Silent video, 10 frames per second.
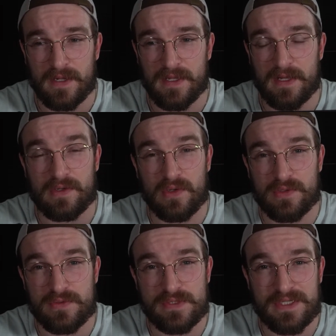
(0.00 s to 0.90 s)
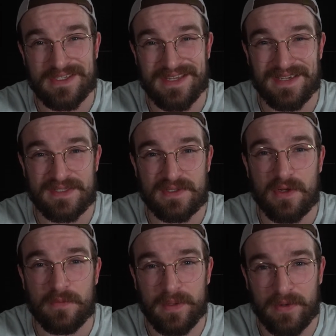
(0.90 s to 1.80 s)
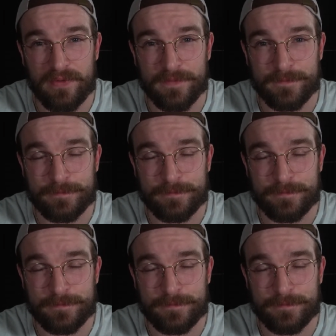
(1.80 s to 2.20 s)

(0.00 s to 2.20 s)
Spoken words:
and that cartridge contains gunpowder,